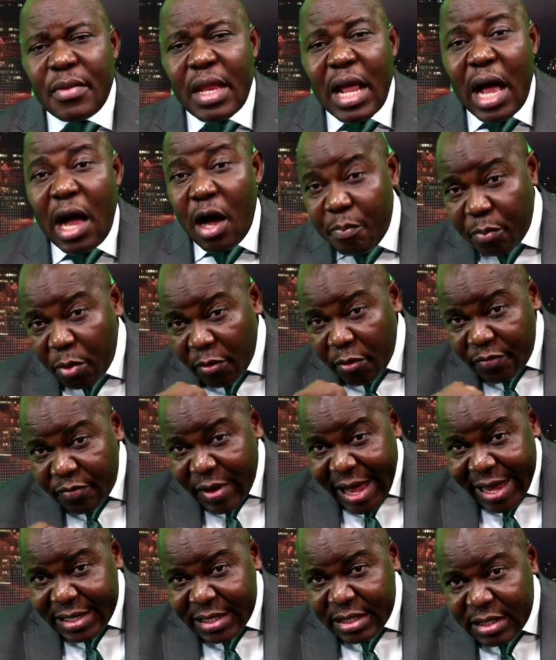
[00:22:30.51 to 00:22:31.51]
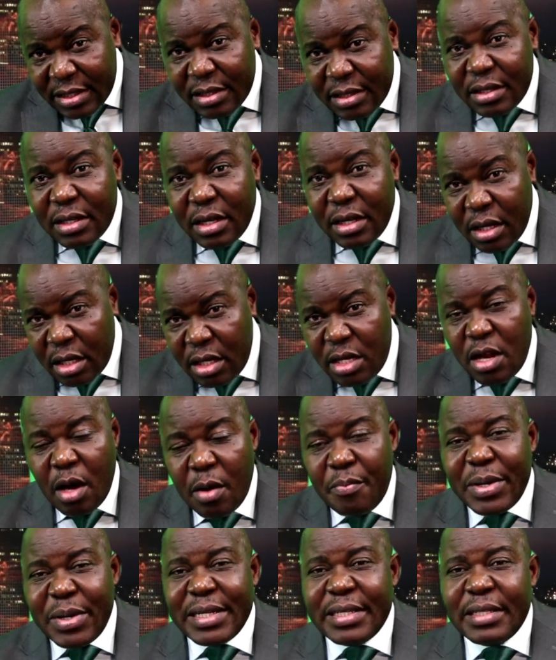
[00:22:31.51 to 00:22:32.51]
I'll provide a
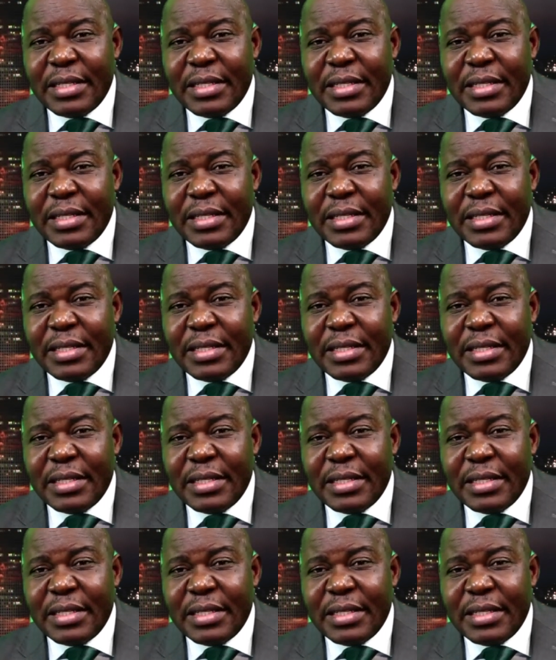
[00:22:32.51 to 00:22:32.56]
number.